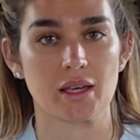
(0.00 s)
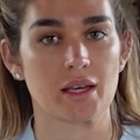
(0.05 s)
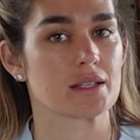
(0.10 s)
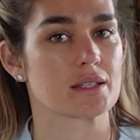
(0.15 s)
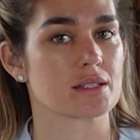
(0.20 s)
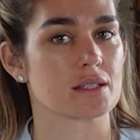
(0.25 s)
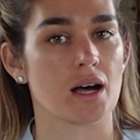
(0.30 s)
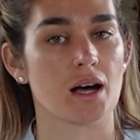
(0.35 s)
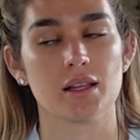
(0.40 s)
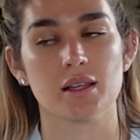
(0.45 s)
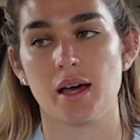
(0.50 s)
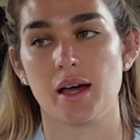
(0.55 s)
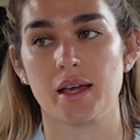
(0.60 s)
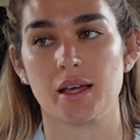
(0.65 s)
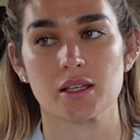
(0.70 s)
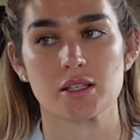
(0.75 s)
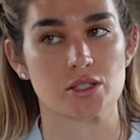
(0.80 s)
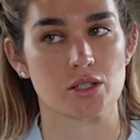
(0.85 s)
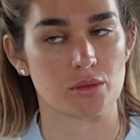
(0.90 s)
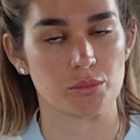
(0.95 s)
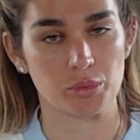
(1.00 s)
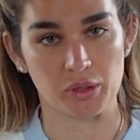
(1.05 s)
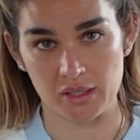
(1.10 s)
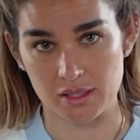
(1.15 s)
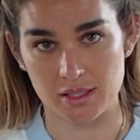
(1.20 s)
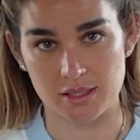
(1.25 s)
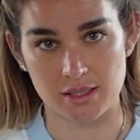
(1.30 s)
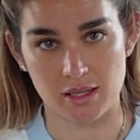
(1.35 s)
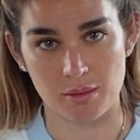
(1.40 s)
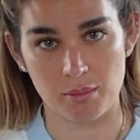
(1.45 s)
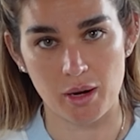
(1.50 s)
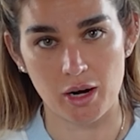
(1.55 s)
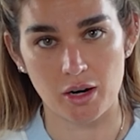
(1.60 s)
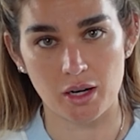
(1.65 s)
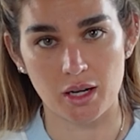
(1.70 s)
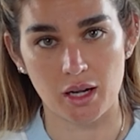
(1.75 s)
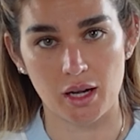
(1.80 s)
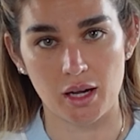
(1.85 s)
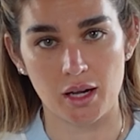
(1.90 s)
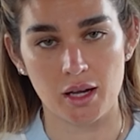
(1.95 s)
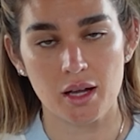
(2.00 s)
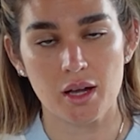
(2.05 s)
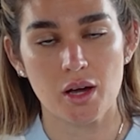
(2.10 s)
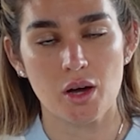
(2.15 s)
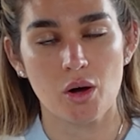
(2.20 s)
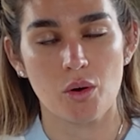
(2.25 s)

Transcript: it's not like certain places in America